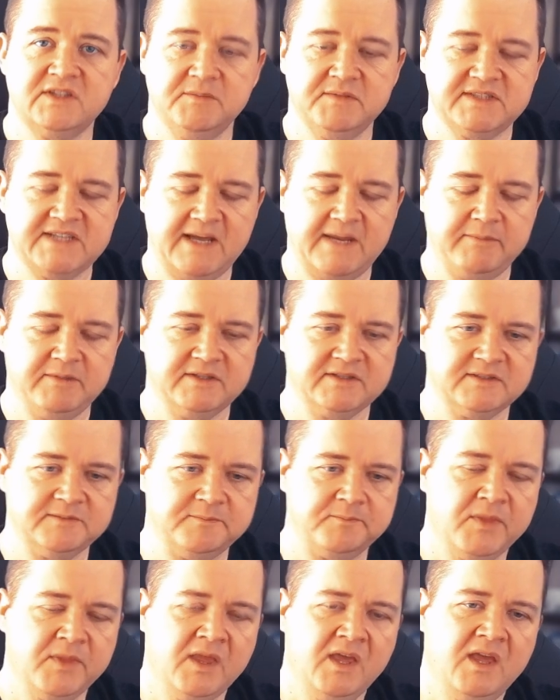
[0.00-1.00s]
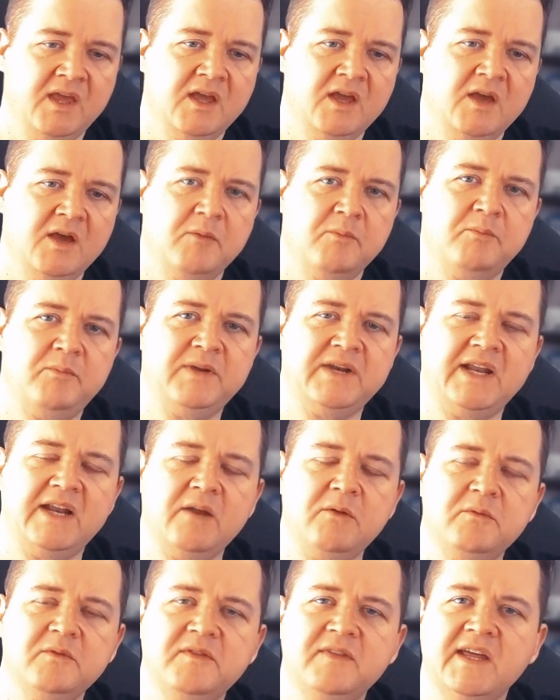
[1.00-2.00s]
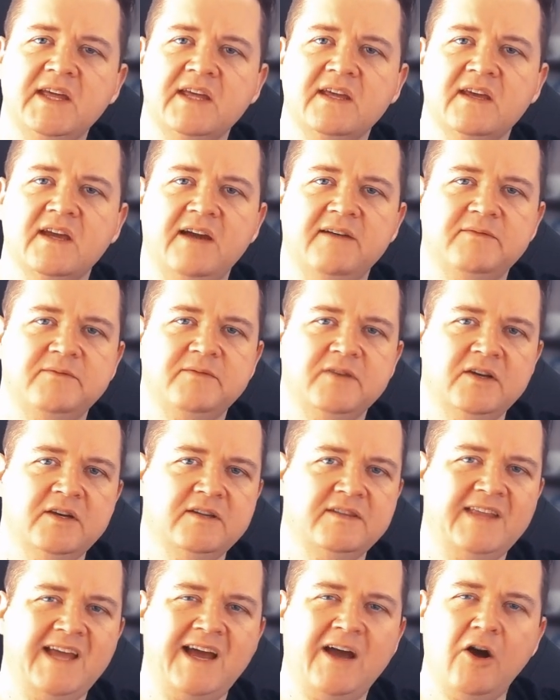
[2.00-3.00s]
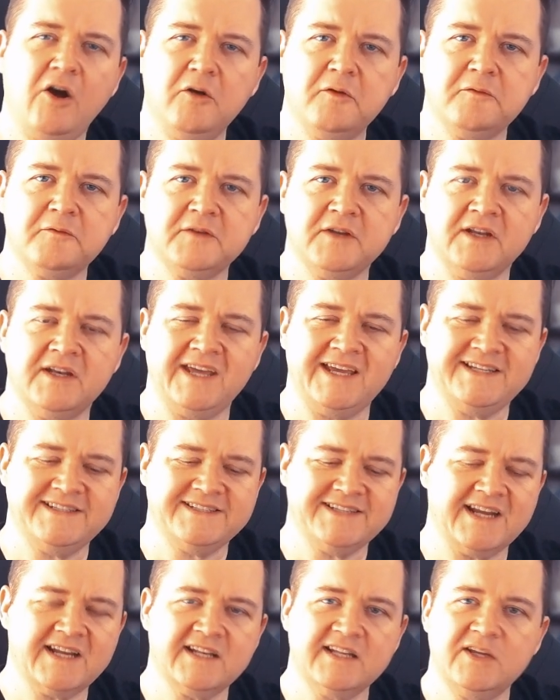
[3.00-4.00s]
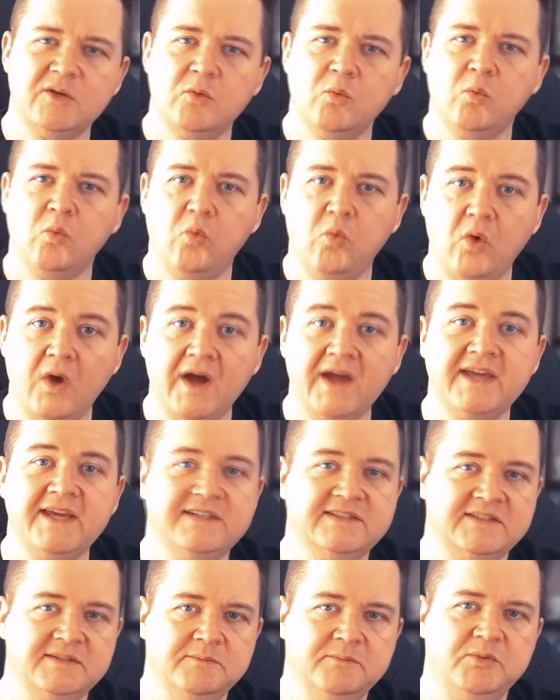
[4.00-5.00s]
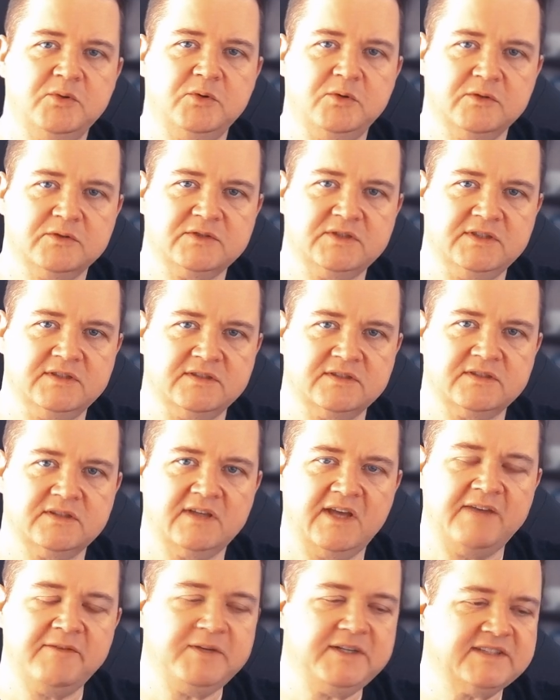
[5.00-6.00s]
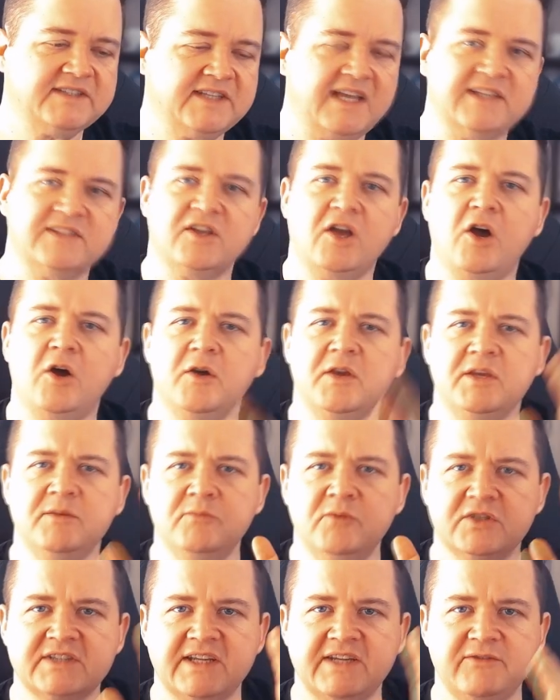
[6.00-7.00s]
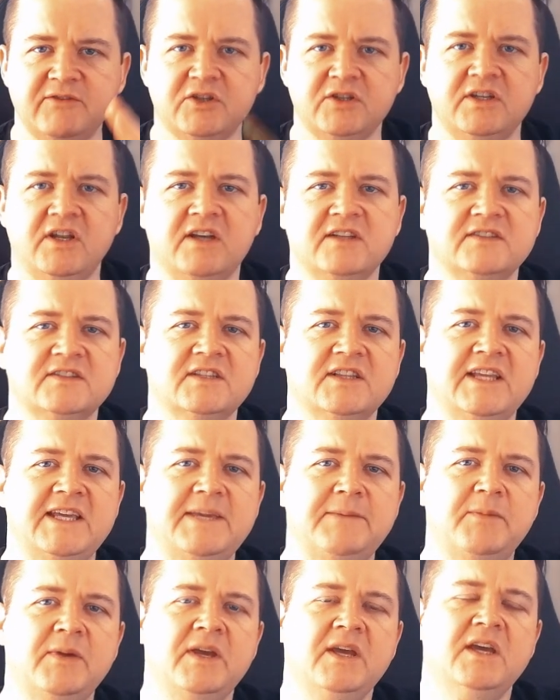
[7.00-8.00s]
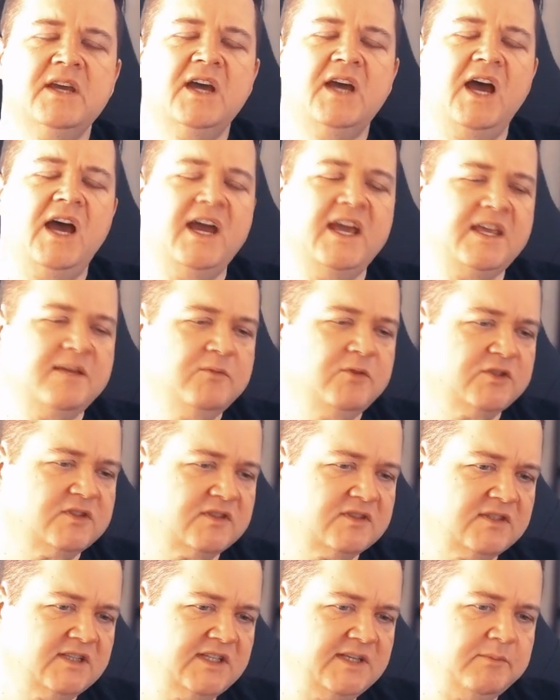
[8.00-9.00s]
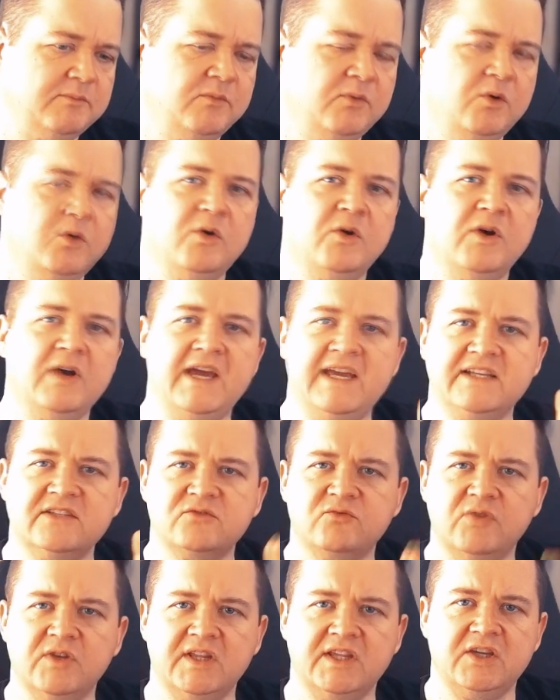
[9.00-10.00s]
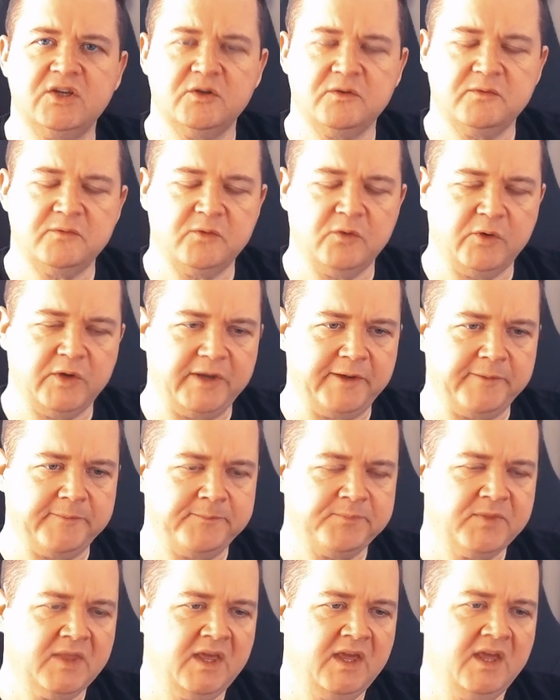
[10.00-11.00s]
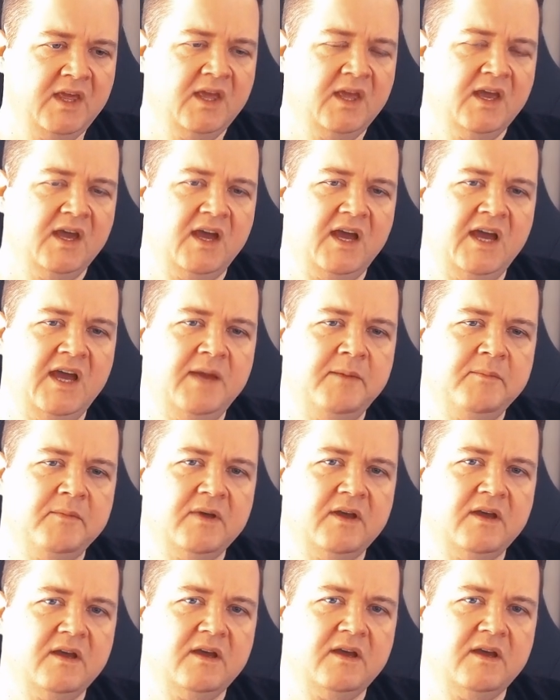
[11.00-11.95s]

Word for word: to your metabolism. But I don't think I've heard that often exactly why it's important. Everybody says, oh, you must have a good night's sleep, uh, you must sleep more, it's really good for you. Um,